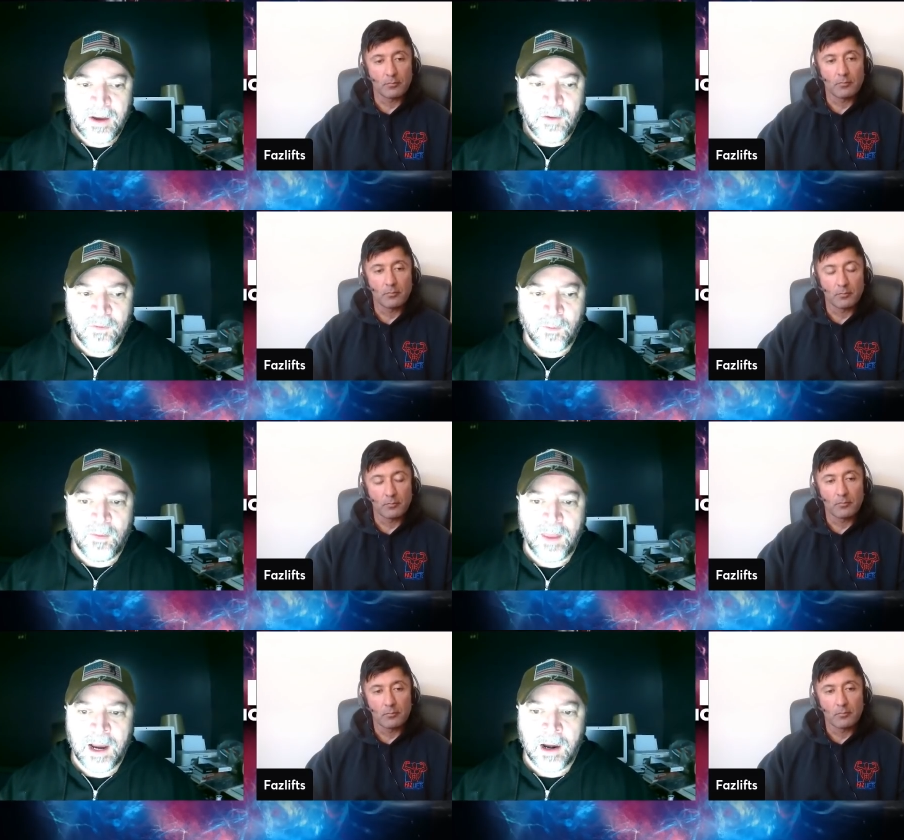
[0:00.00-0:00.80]

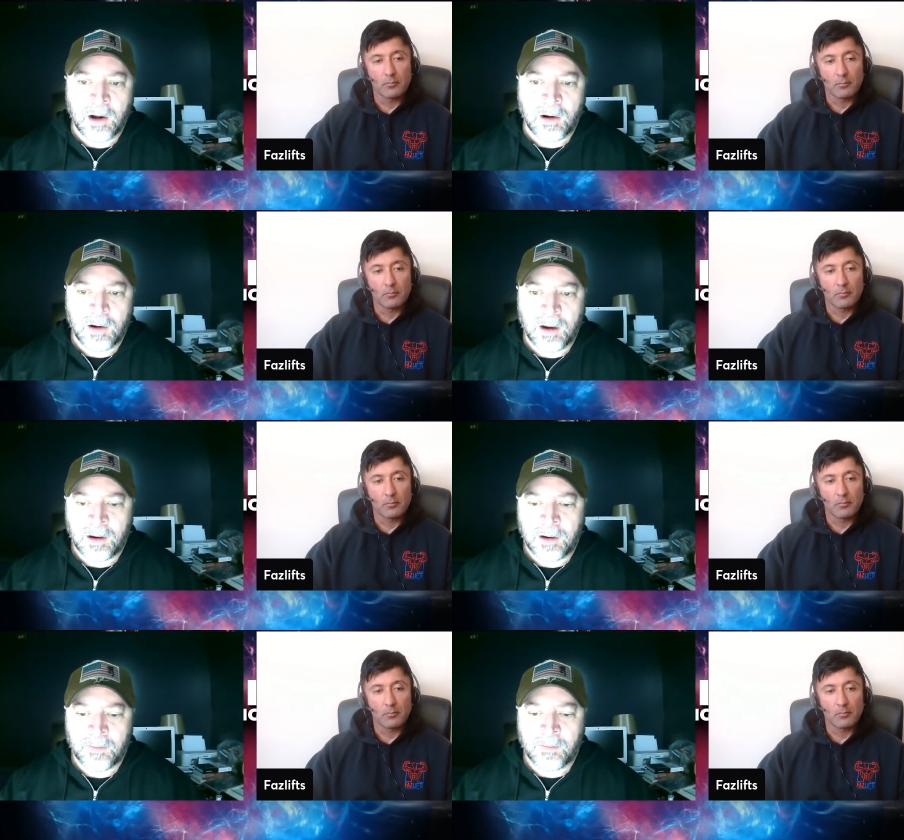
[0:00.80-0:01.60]
Speaker 1: from there,
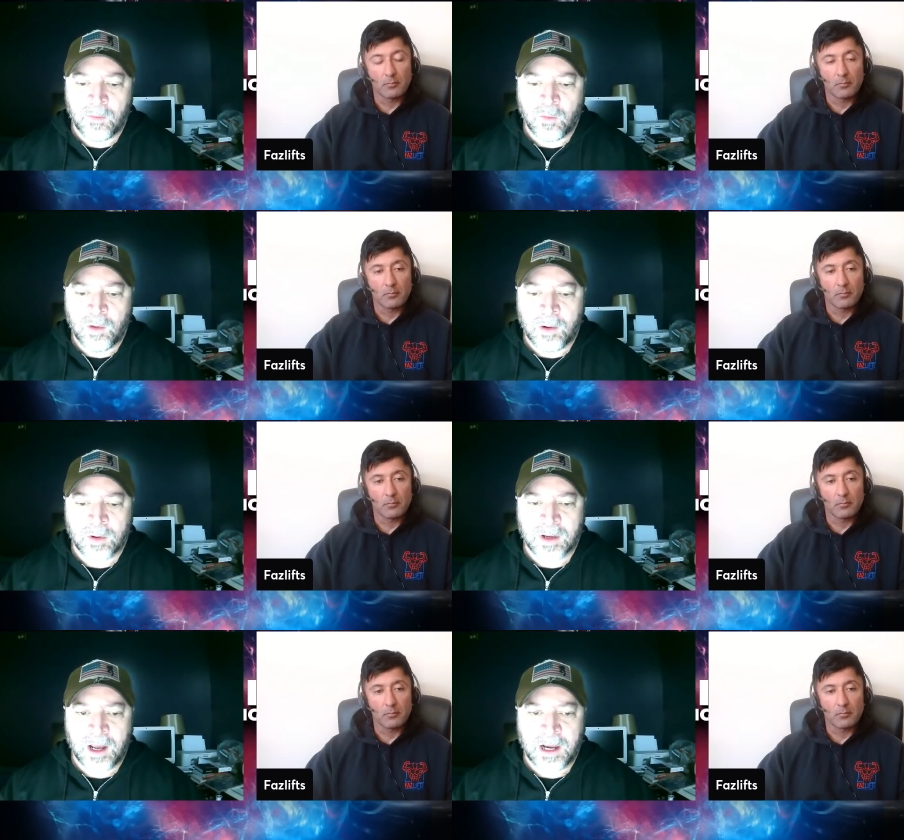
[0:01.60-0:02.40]
um, we
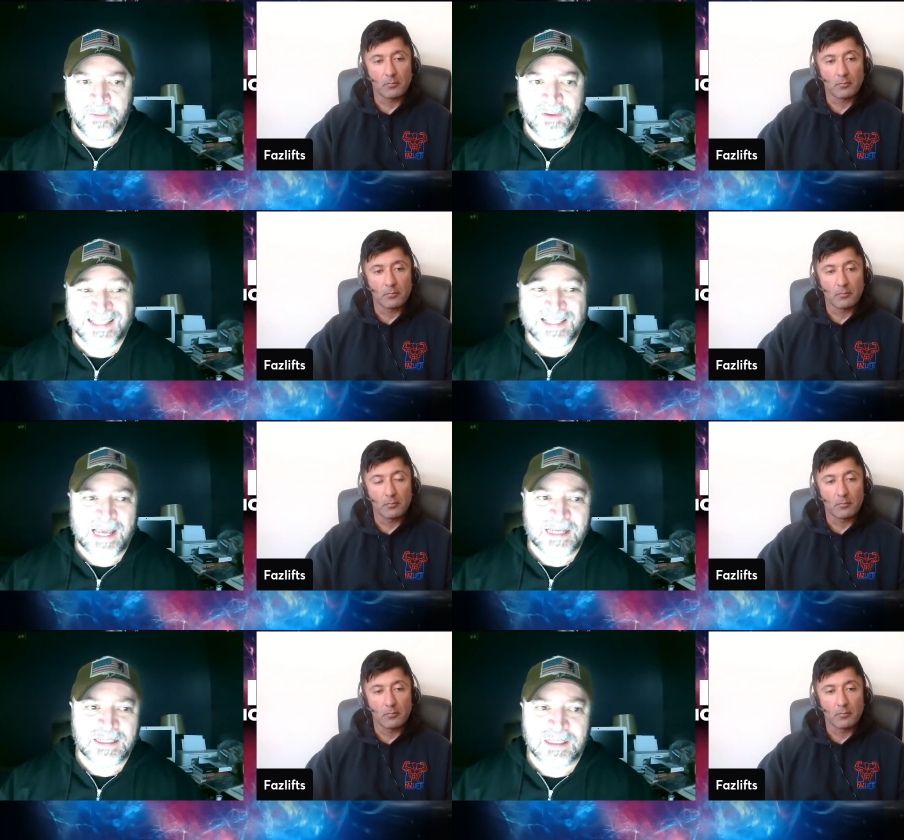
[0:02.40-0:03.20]
would kind of
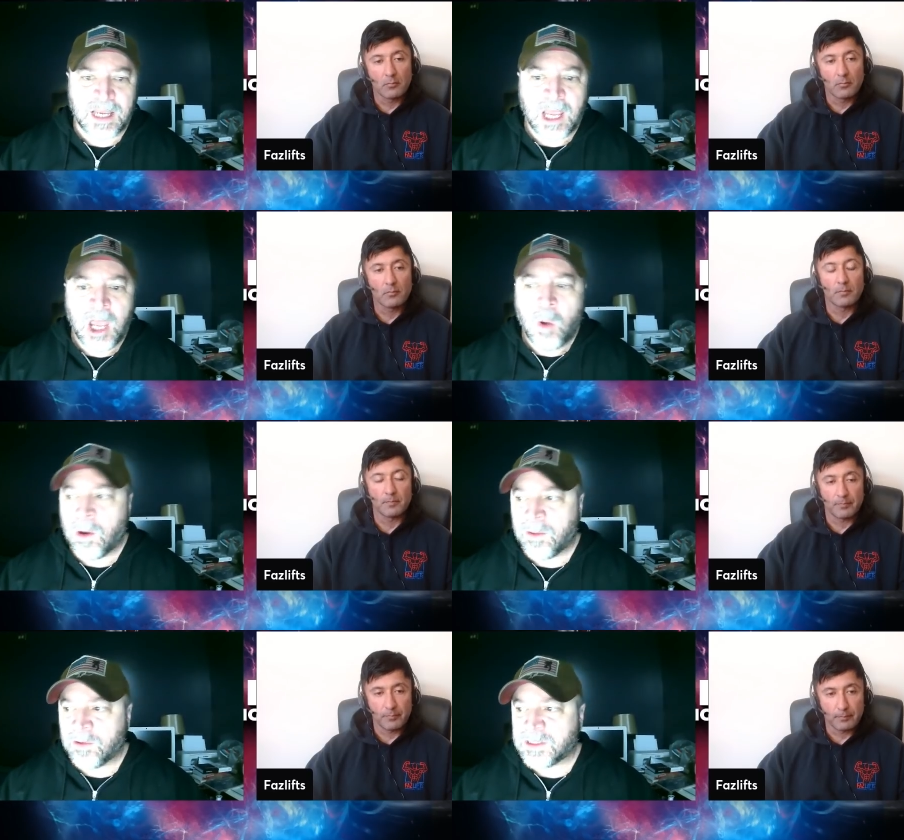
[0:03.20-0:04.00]
assess
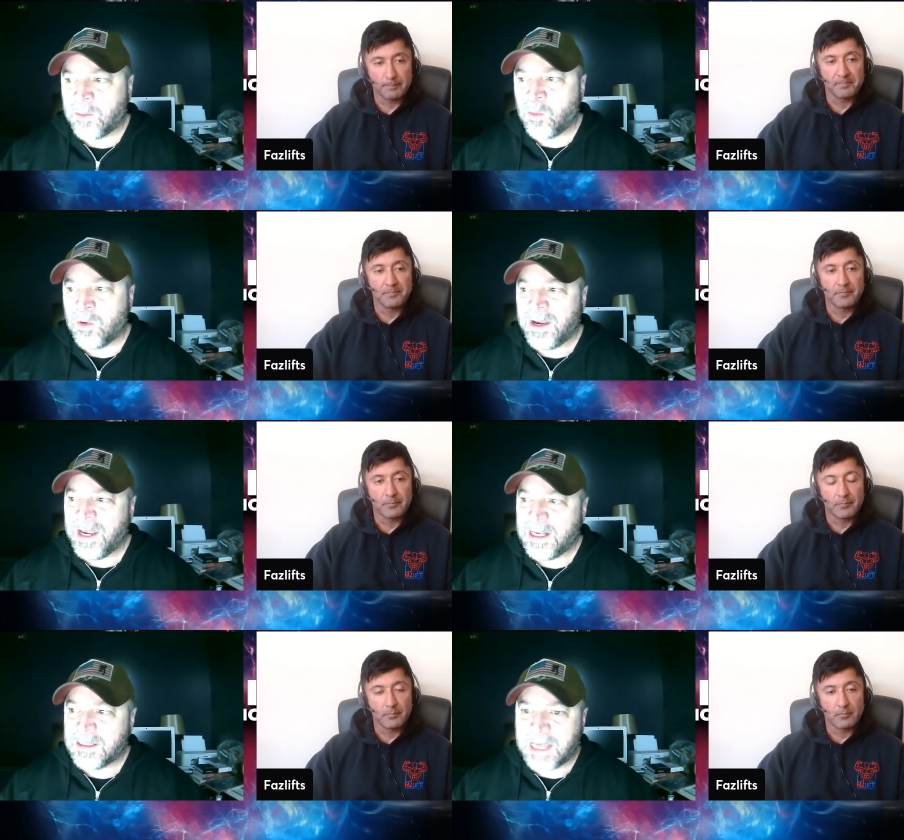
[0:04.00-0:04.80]
whether someone
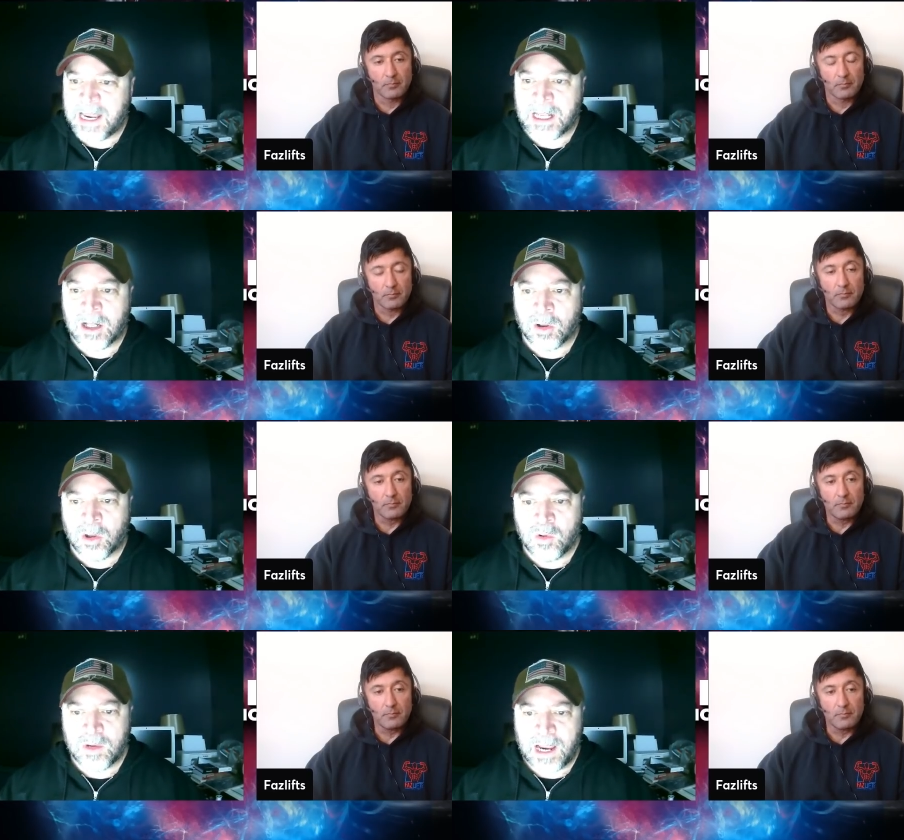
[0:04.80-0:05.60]
needs a
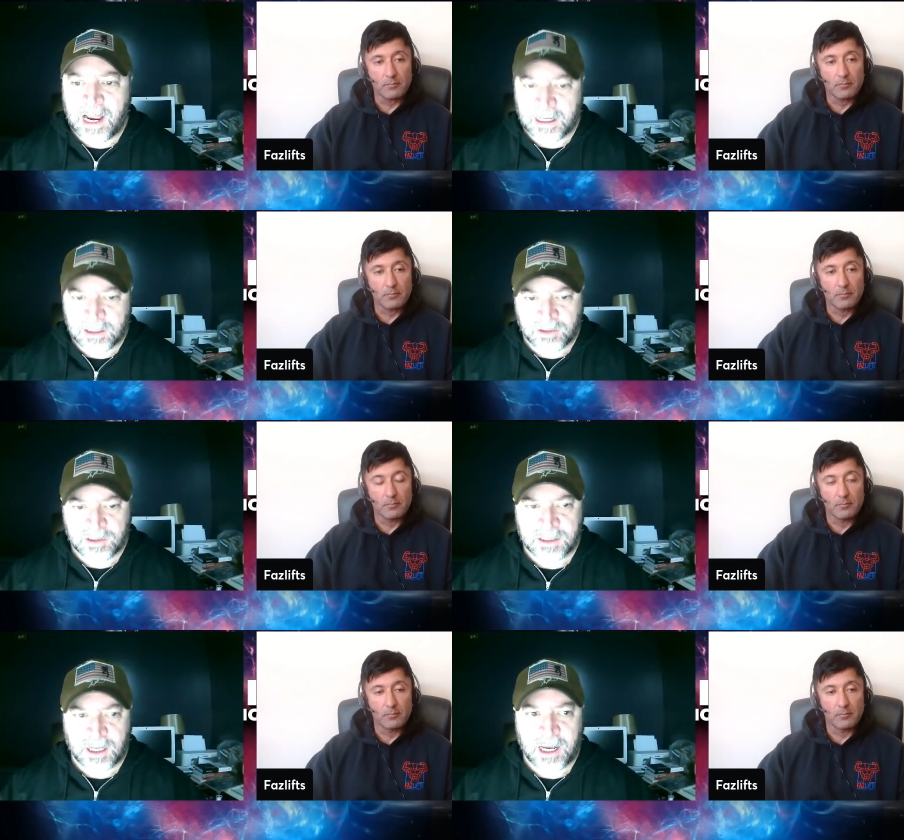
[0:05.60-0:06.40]
glute
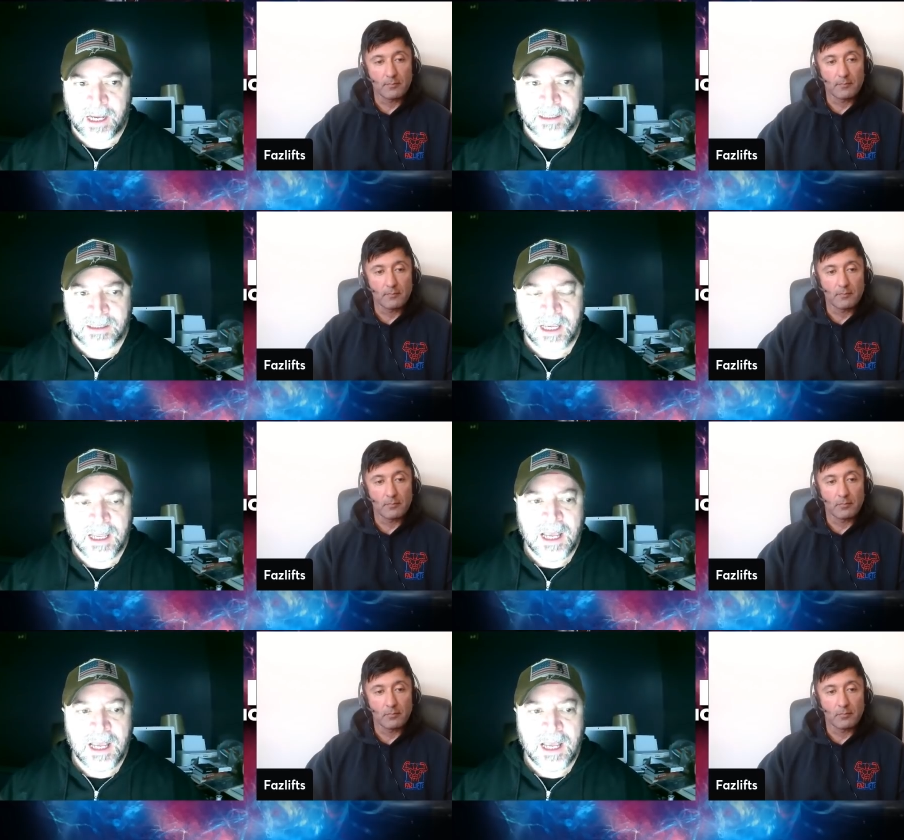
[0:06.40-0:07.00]
exercise.